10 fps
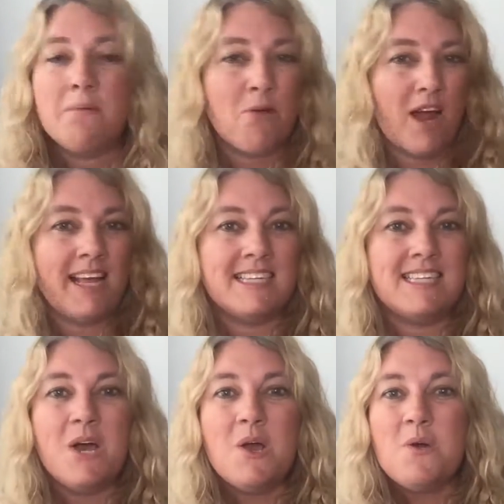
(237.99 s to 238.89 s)
product,
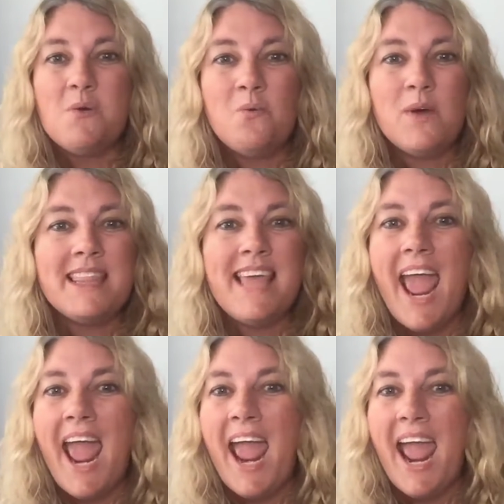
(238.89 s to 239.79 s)
with
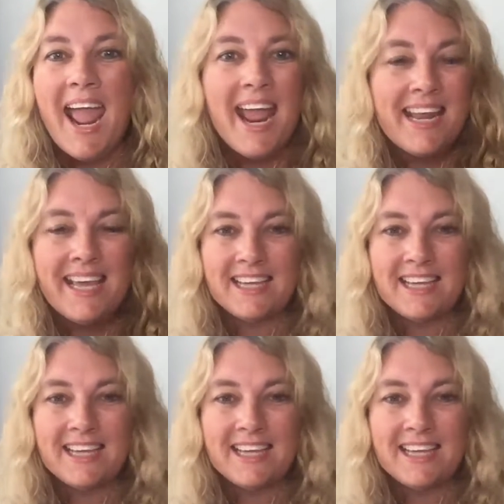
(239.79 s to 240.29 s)
any